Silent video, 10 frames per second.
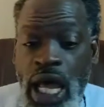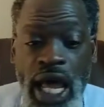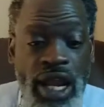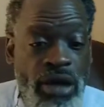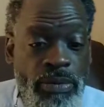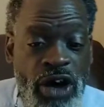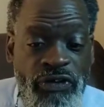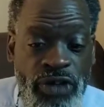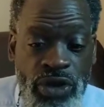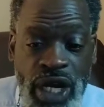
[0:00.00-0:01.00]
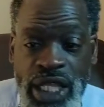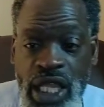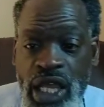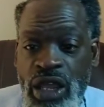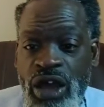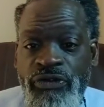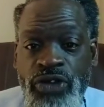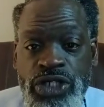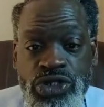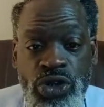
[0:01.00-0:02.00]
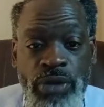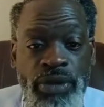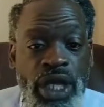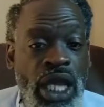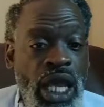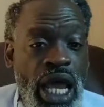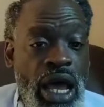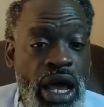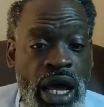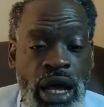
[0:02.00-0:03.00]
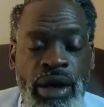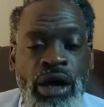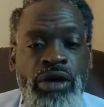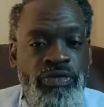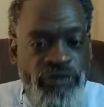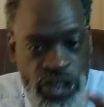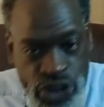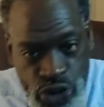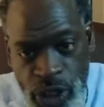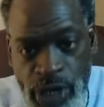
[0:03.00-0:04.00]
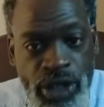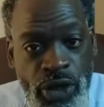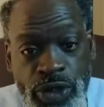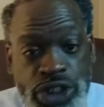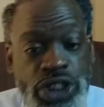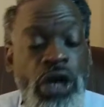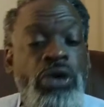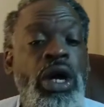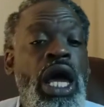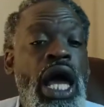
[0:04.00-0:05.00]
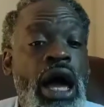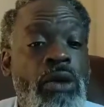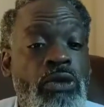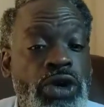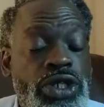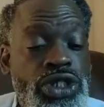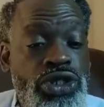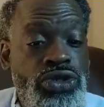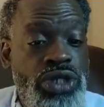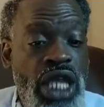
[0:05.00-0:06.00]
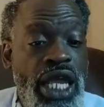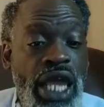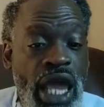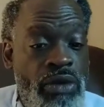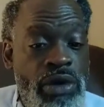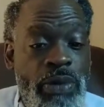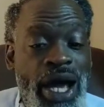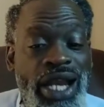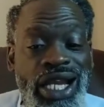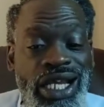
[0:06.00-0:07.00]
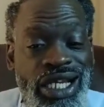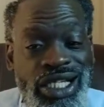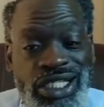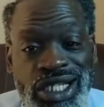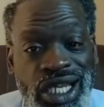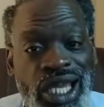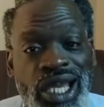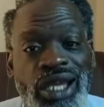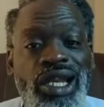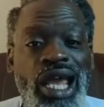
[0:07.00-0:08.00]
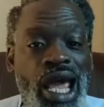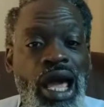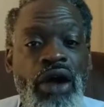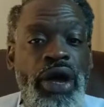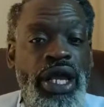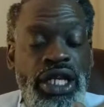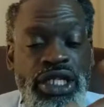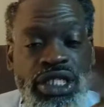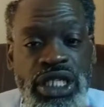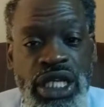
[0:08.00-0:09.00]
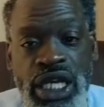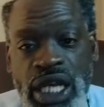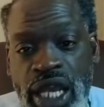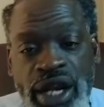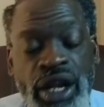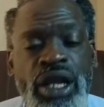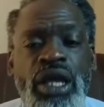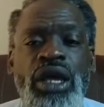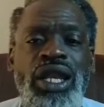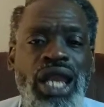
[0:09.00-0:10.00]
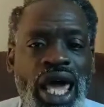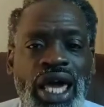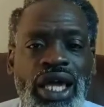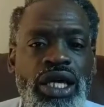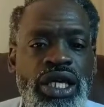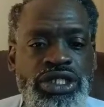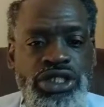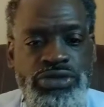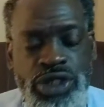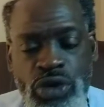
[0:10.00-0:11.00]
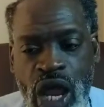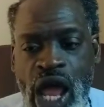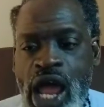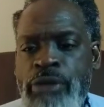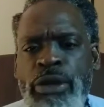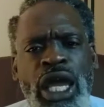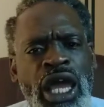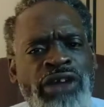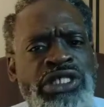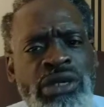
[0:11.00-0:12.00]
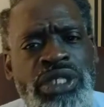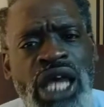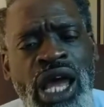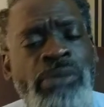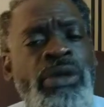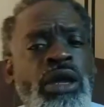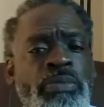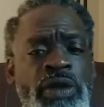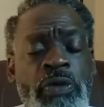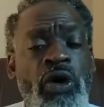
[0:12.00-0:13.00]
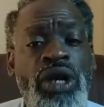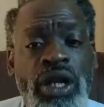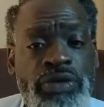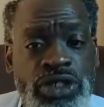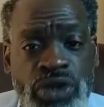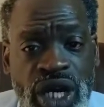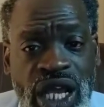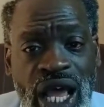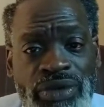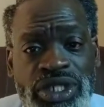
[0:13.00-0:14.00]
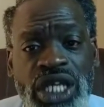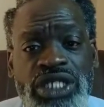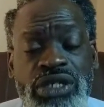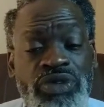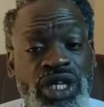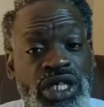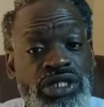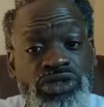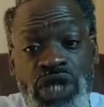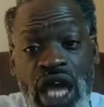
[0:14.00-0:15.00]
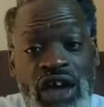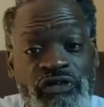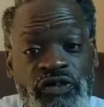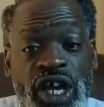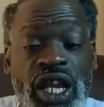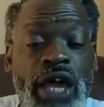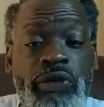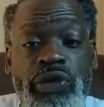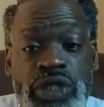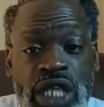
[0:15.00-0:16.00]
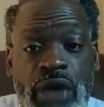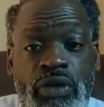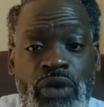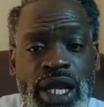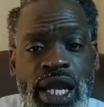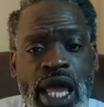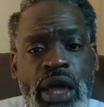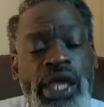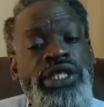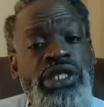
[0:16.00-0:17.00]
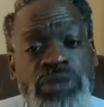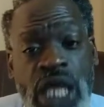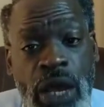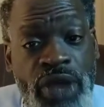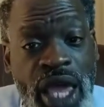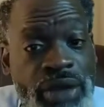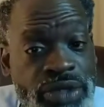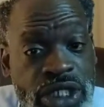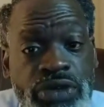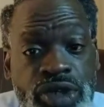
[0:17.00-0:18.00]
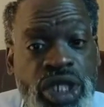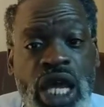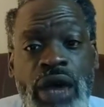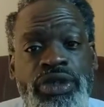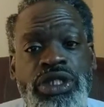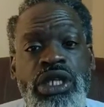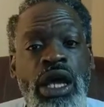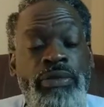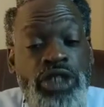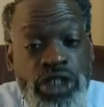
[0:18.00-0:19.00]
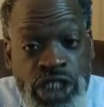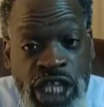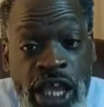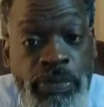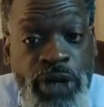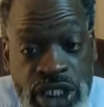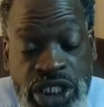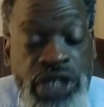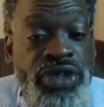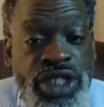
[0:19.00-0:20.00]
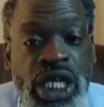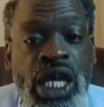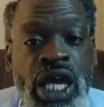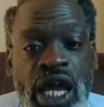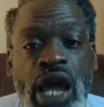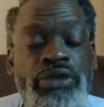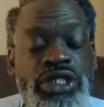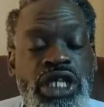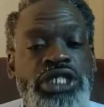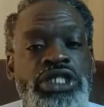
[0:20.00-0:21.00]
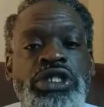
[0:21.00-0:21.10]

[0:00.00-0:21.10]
I love both of you and I thank y'all for joining me. For joining me on the show. I want to thank everybody that listened in now and listening in later. Like and subscribe, and sometime be bold enough to join the conversation because you can have fun like we was having right now, and sometimes we have deeply serious conversations.